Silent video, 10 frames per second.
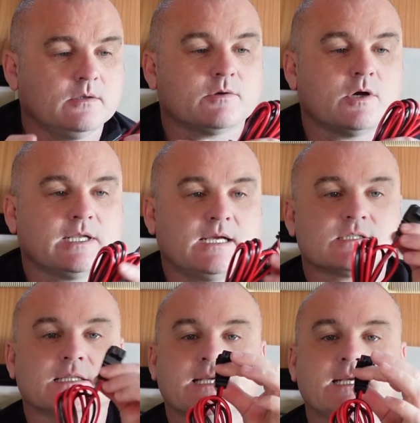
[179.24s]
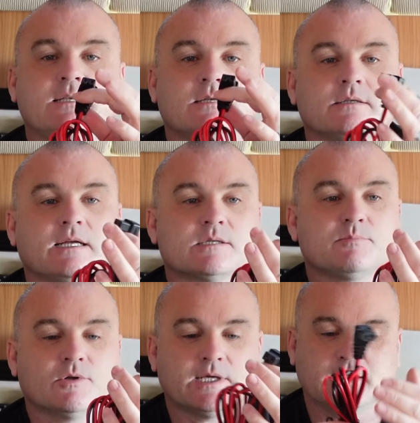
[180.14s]
got a nice lead, nice
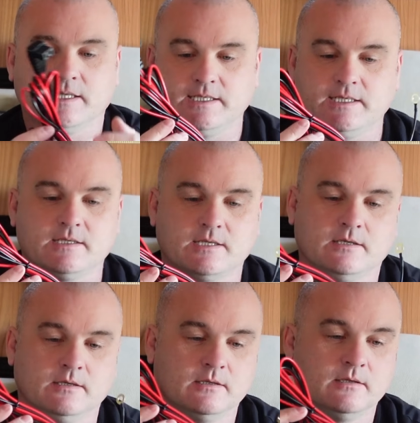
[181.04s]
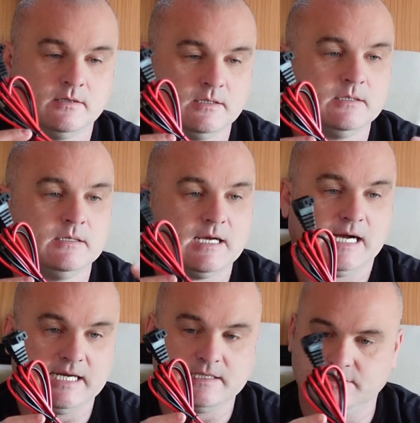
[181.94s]
plug-in lead,
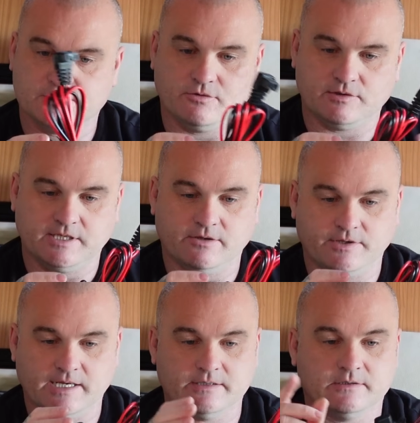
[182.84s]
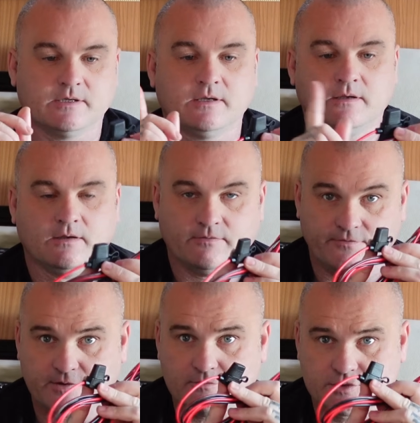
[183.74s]
eyelet's already on the end,
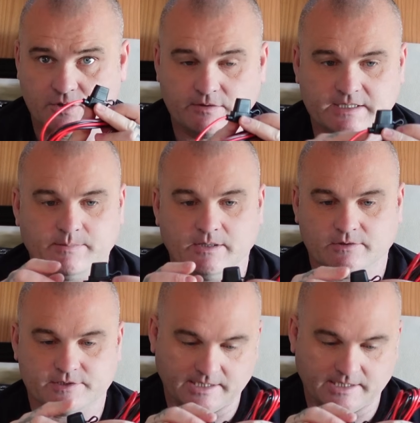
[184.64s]
fuse already built